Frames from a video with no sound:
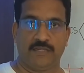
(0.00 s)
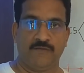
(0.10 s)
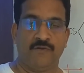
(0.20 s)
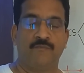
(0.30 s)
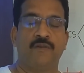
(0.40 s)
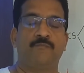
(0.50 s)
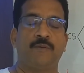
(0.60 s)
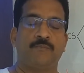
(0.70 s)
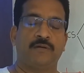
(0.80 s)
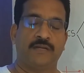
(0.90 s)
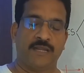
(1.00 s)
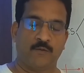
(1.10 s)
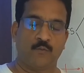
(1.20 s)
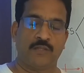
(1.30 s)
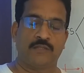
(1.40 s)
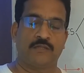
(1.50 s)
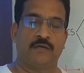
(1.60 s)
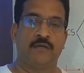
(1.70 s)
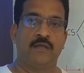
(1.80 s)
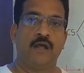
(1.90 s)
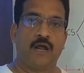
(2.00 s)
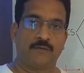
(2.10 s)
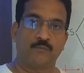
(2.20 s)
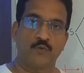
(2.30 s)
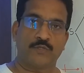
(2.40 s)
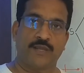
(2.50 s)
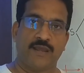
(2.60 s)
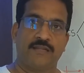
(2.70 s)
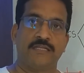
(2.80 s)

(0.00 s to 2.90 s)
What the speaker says: Even when people take with utmost care,